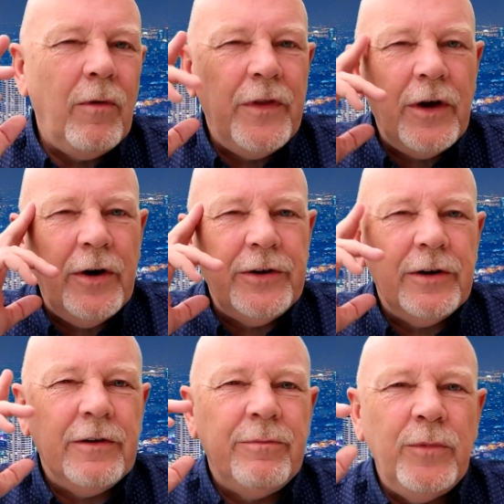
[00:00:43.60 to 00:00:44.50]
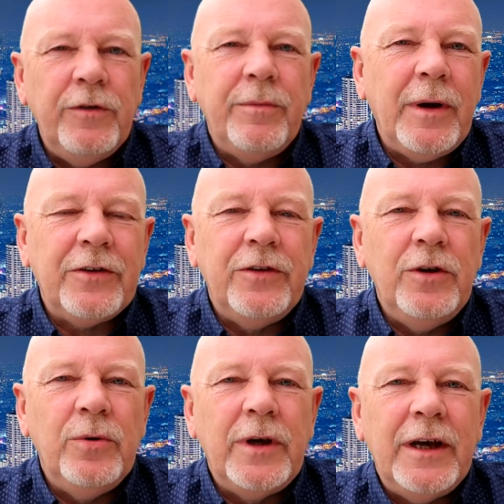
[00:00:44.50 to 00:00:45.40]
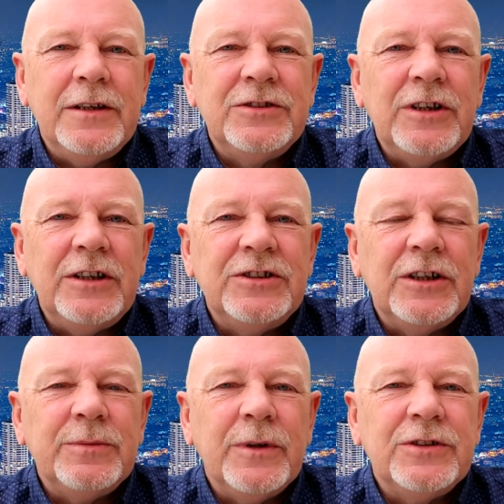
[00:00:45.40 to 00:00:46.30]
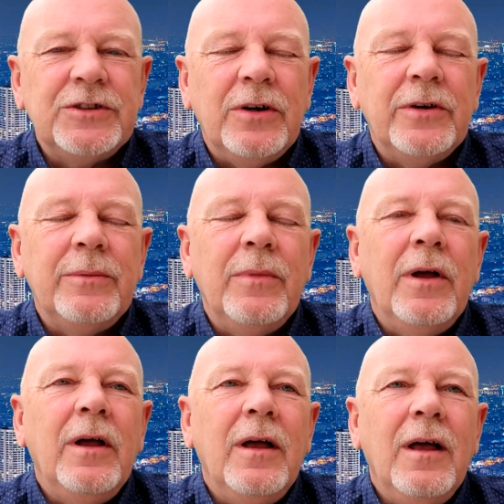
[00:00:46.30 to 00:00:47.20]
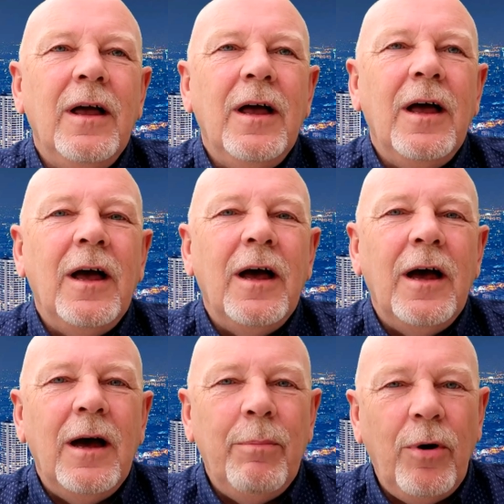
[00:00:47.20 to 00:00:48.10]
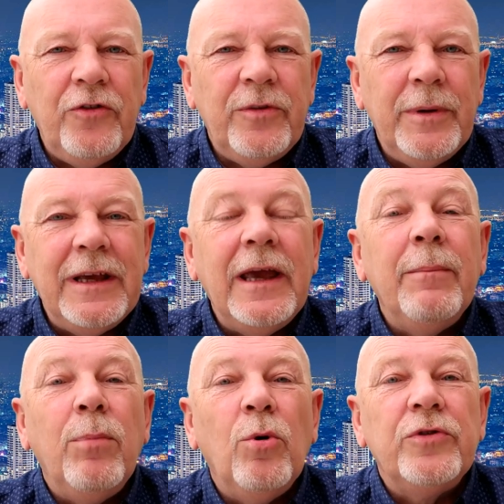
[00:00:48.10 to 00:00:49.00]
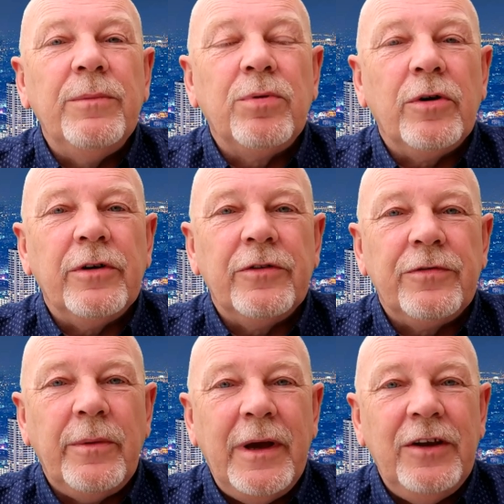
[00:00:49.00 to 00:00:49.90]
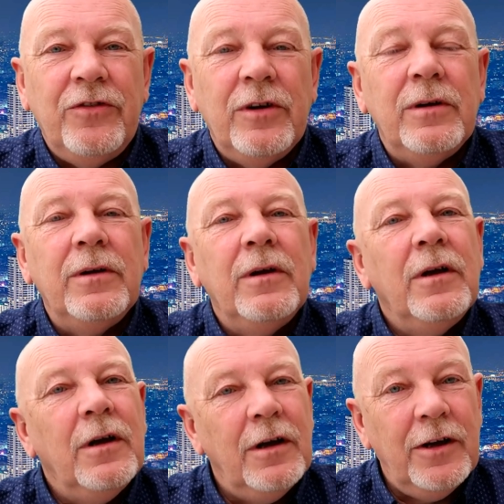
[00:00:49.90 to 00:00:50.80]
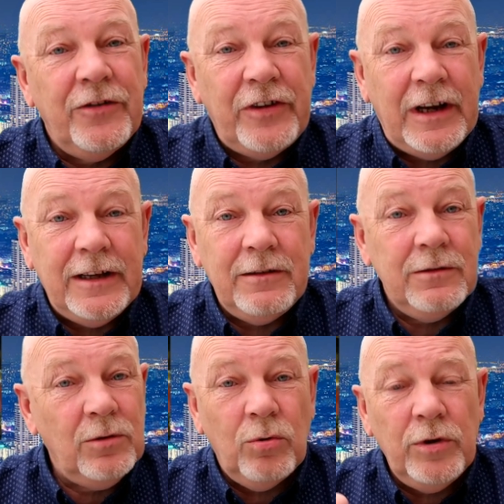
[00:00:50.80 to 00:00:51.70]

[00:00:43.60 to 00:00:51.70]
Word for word: The idea of moving back to the UK in say six months time and possibly importing products from Asia and selling all